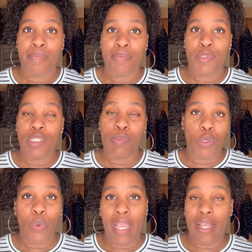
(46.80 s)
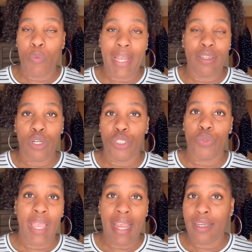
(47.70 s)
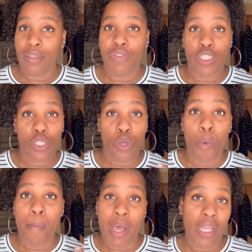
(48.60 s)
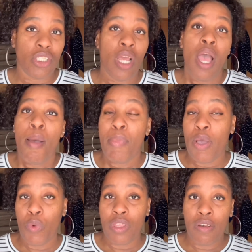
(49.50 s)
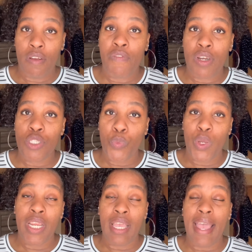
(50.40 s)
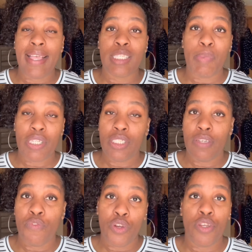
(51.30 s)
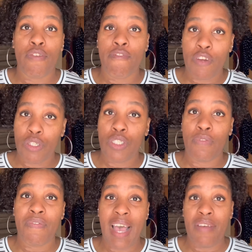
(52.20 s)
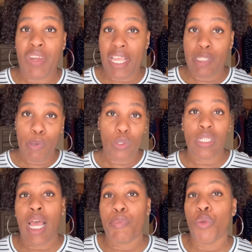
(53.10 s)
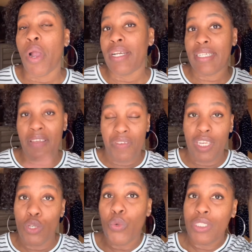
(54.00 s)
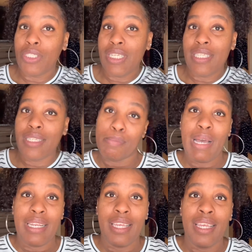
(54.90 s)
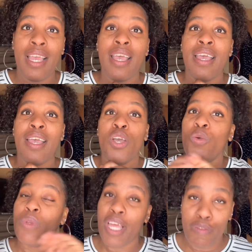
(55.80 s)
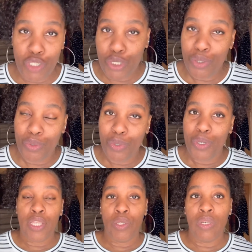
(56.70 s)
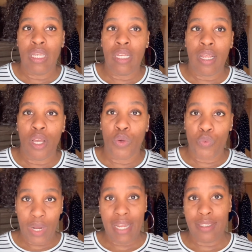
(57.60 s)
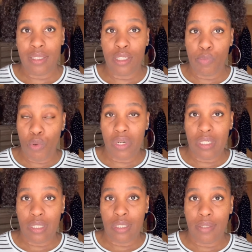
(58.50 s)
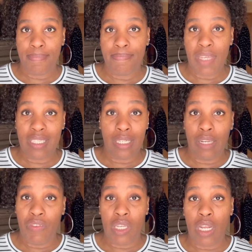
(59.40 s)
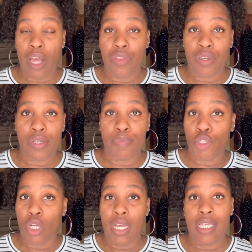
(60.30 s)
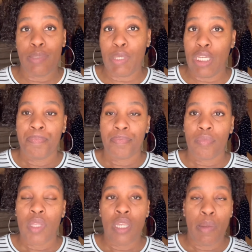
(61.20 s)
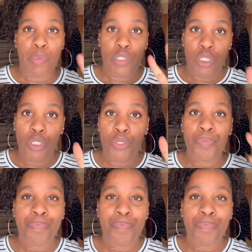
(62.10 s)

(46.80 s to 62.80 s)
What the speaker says: to be waiting on you hand and foot so much. But within the first week, especially for your first 5 days post-op, you are definitely going to need somebody who loves you. You need a great support system, a significant other, your husband. Number 2,